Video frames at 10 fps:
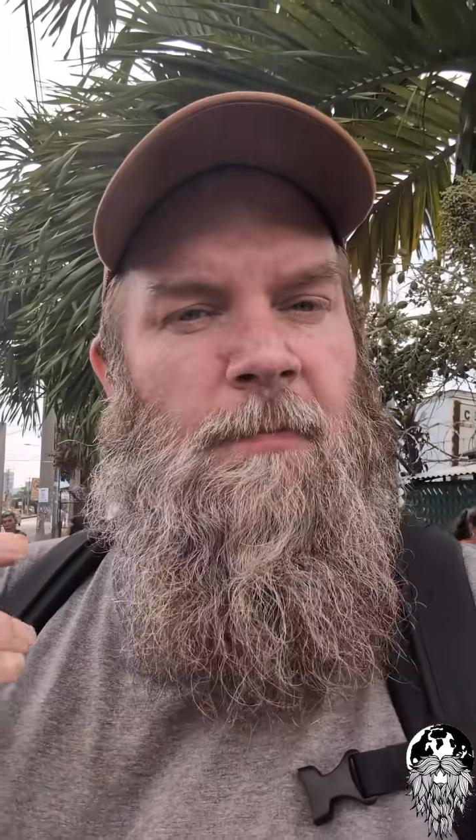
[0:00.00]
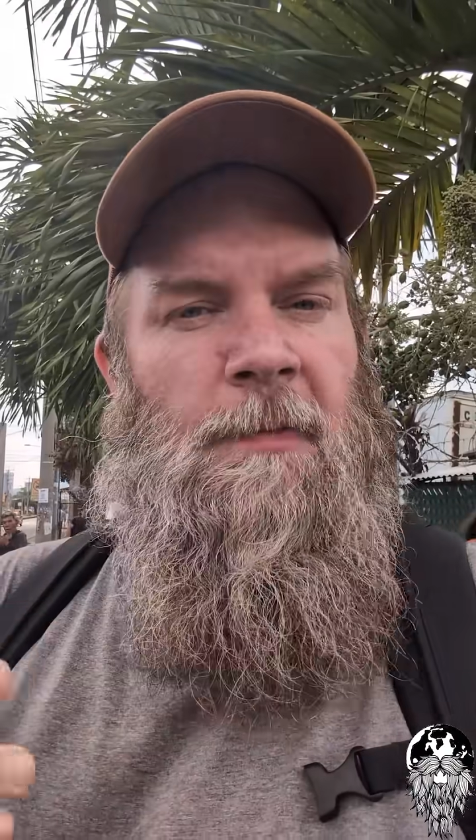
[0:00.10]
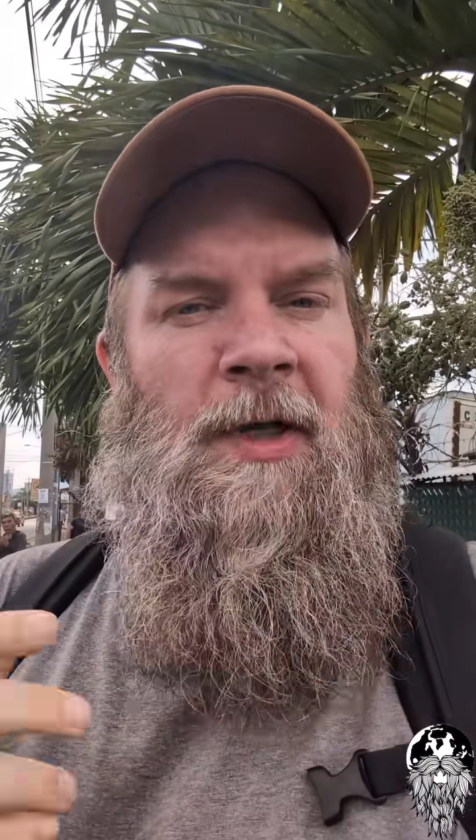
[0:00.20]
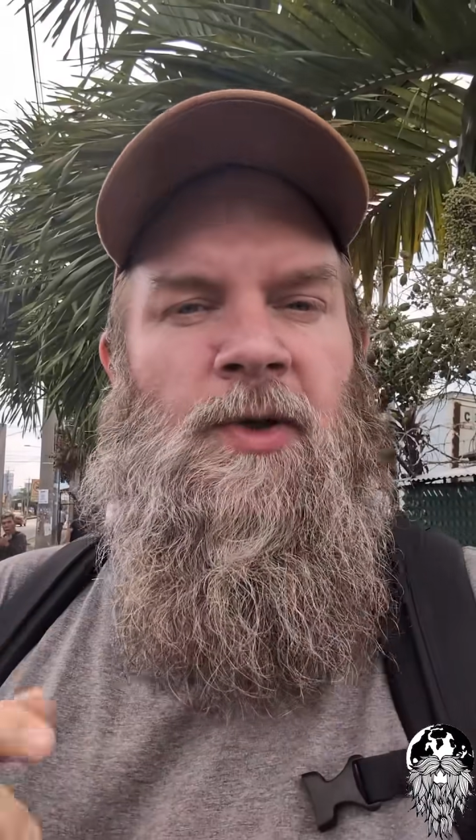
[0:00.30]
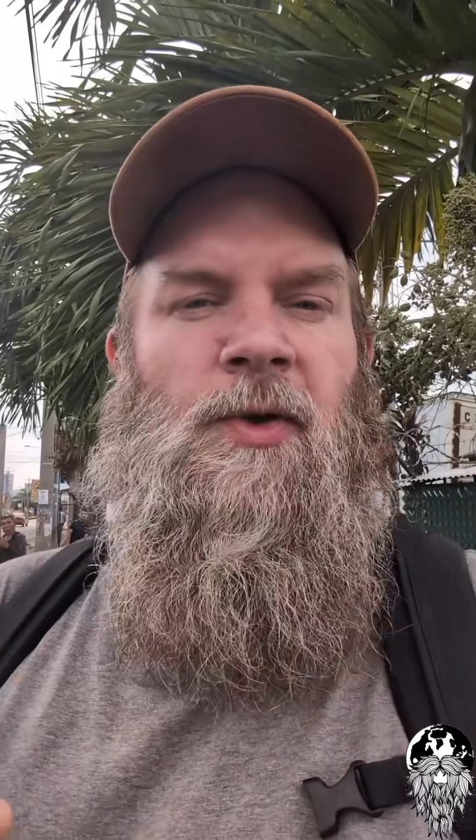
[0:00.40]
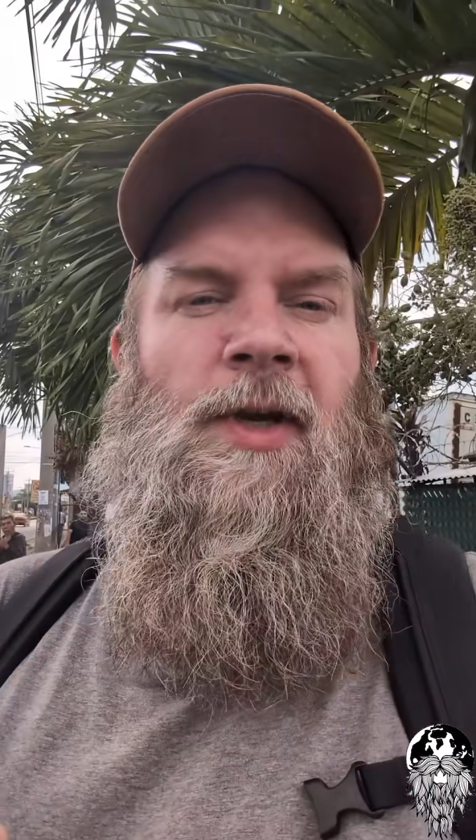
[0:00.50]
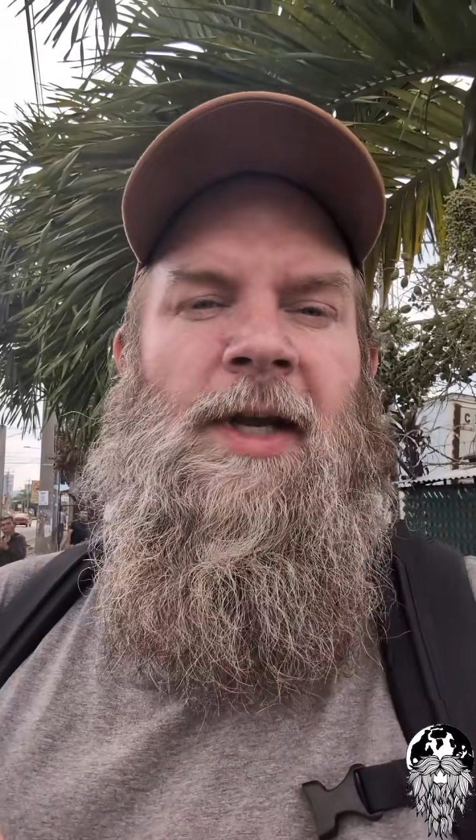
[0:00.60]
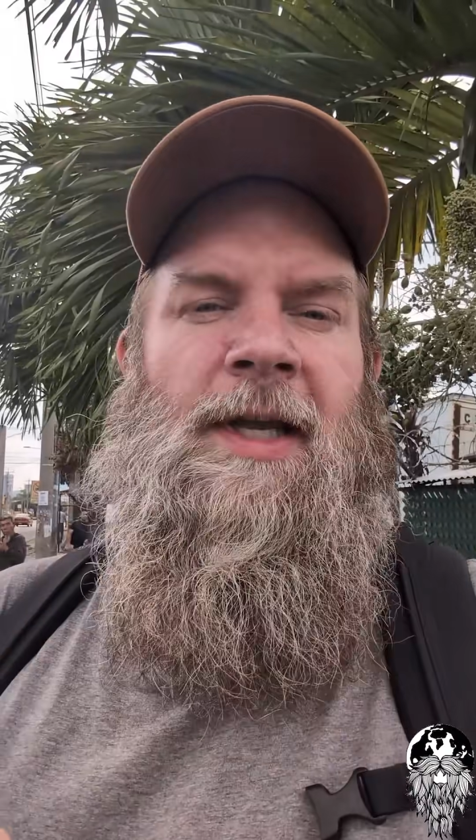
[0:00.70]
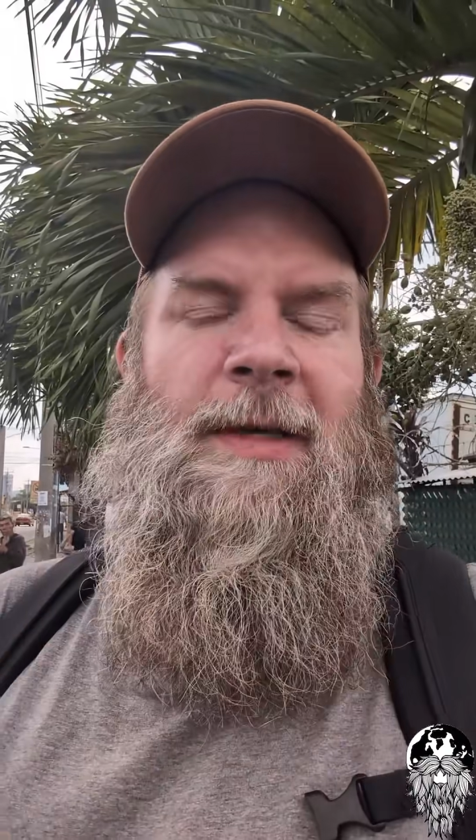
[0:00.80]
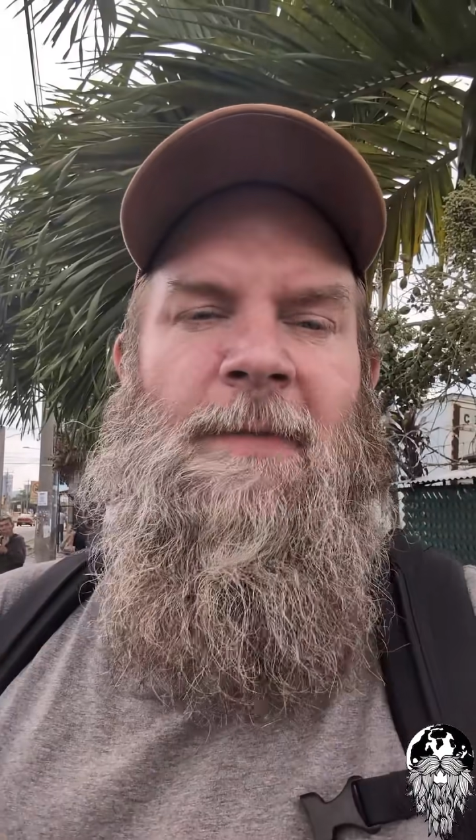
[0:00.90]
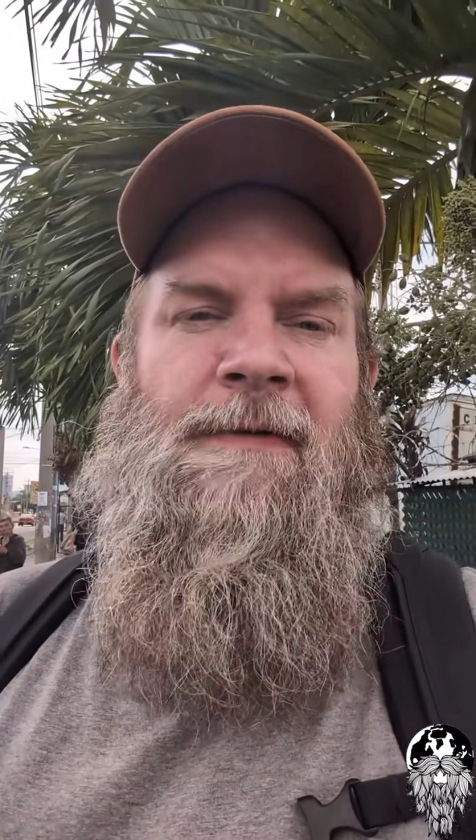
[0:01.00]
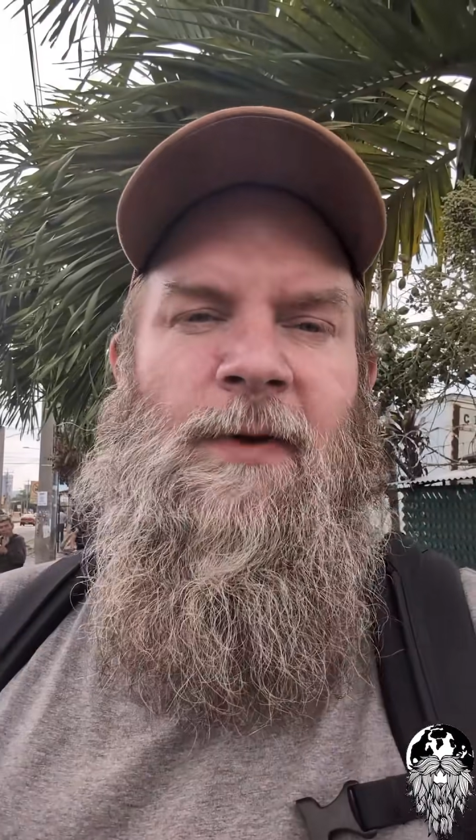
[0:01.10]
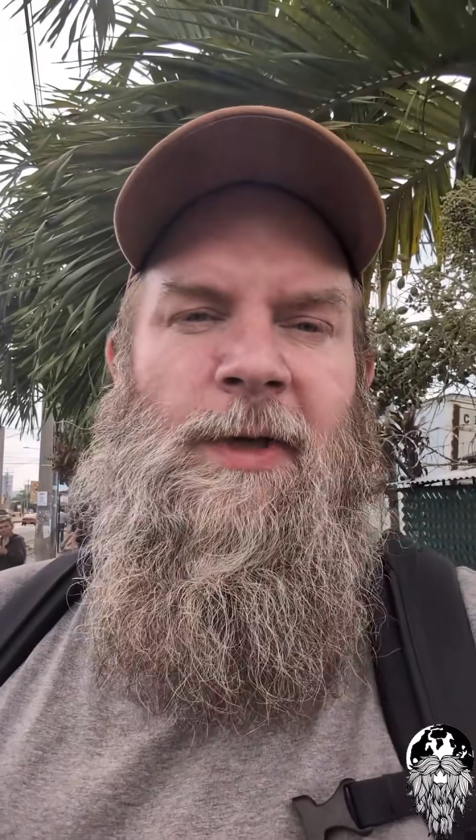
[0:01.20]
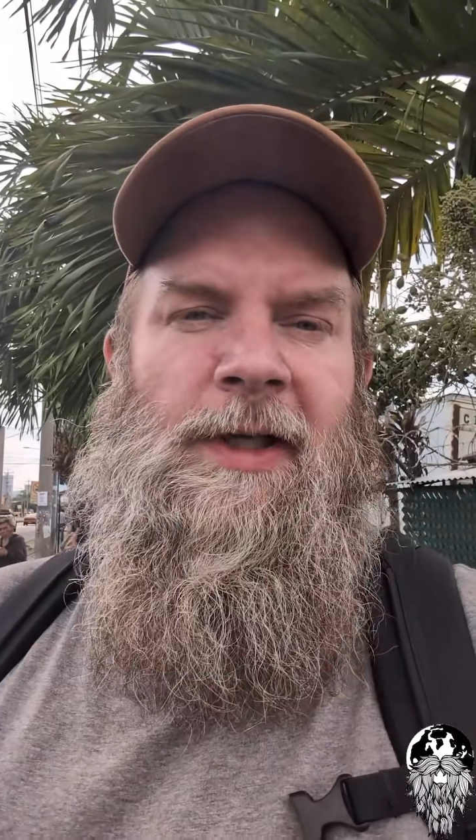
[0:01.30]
make sure that I can get my vote